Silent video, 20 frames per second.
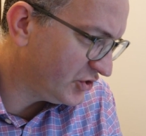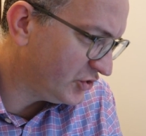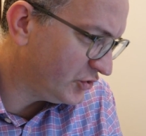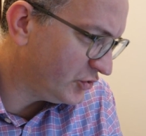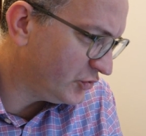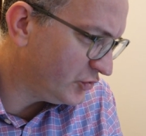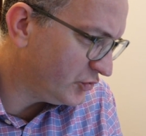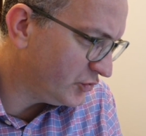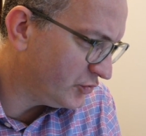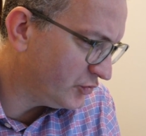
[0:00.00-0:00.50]

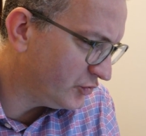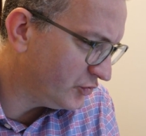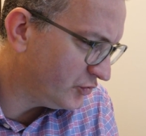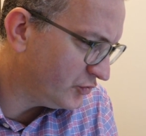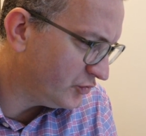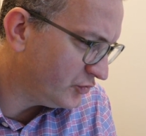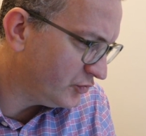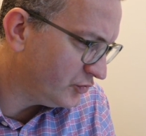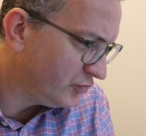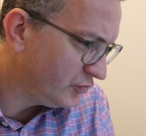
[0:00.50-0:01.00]

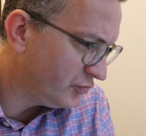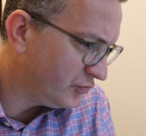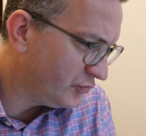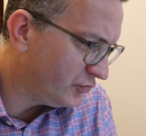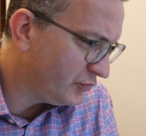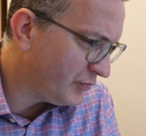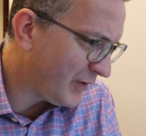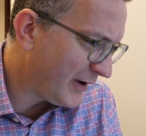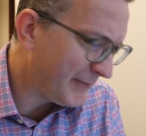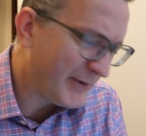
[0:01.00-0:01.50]

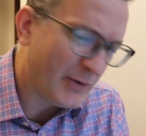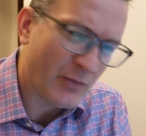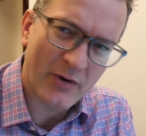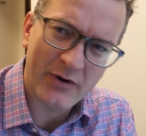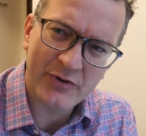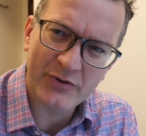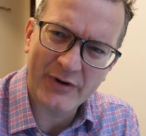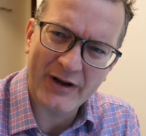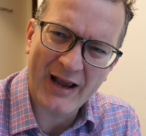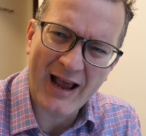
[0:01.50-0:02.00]
you might be
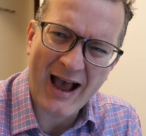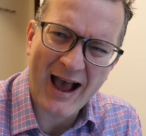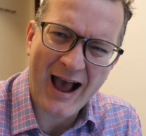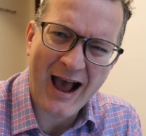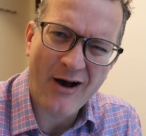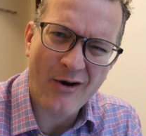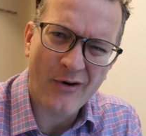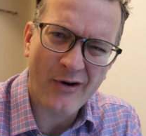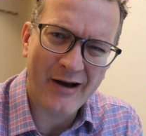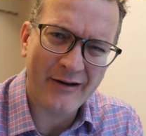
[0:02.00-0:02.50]
wondering
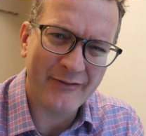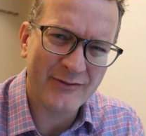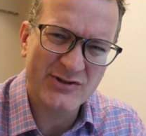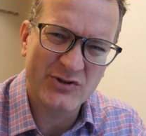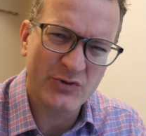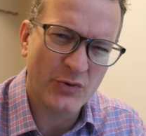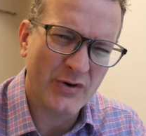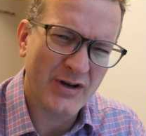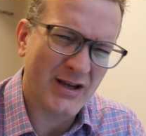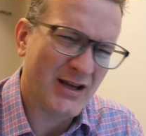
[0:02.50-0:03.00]
how I was
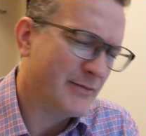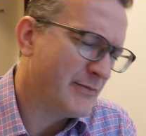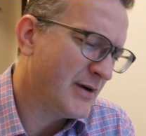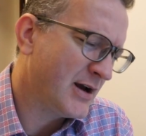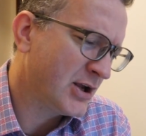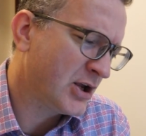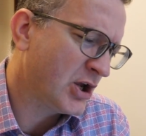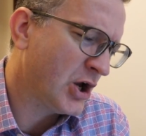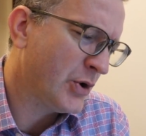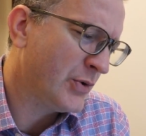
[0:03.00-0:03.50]
talking
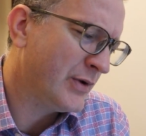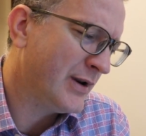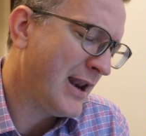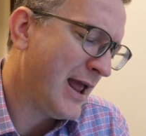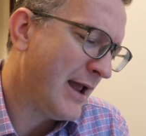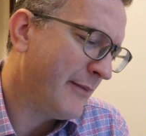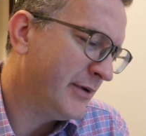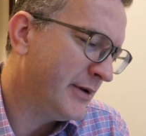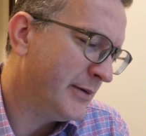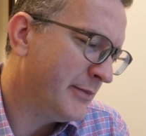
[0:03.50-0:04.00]
about Go and
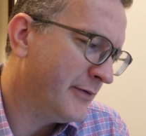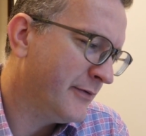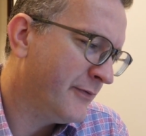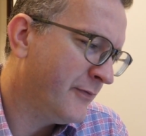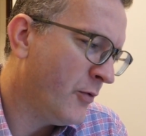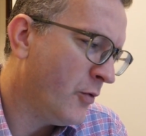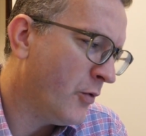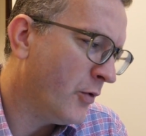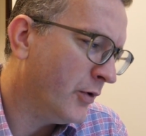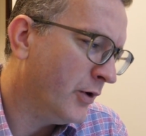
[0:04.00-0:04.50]
Lambda
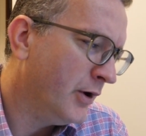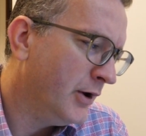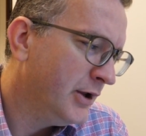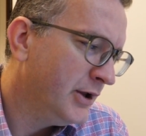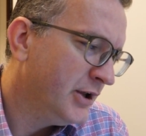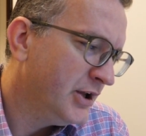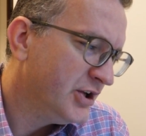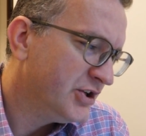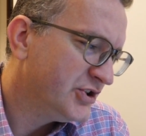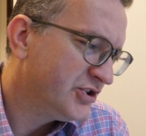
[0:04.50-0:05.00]
before.
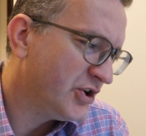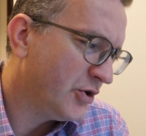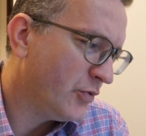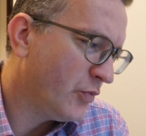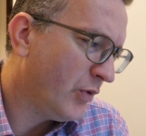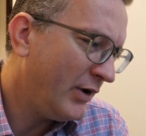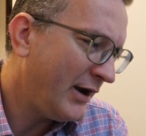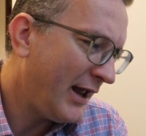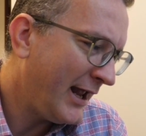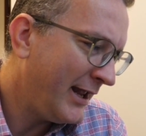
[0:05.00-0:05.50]
So
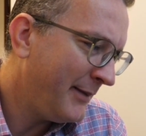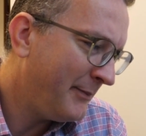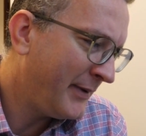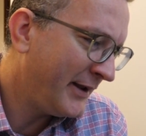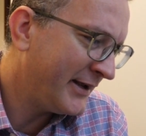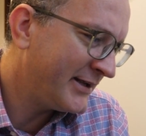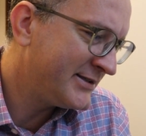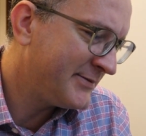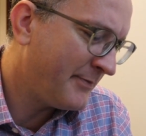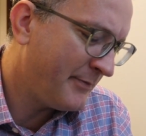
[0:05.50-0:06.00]
what
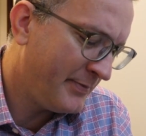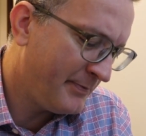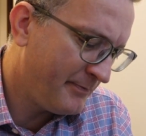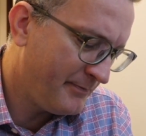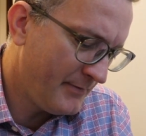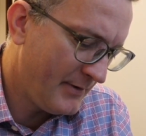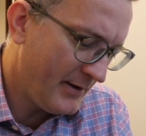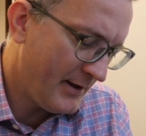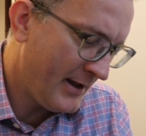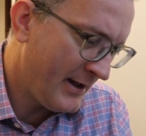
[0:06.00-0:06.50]
Apex
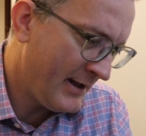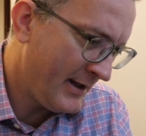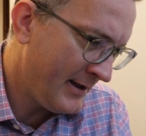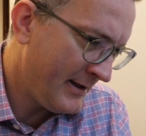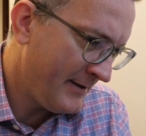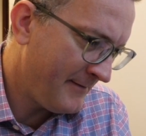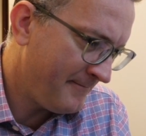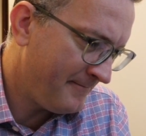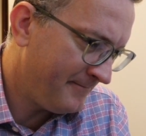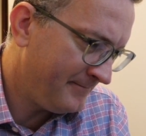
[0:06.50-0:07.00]

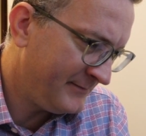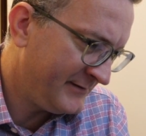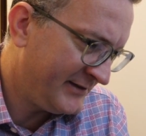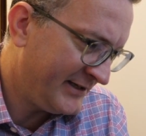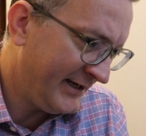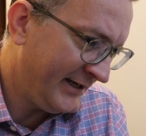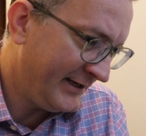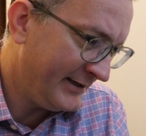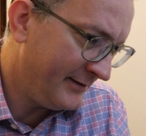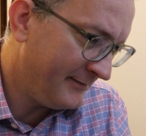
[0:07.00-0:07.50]

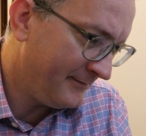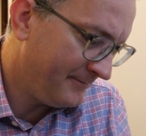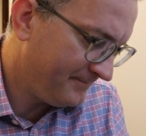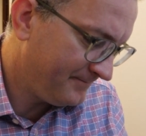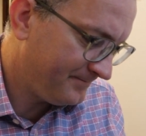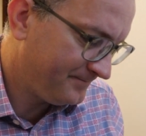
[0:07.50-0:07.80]
did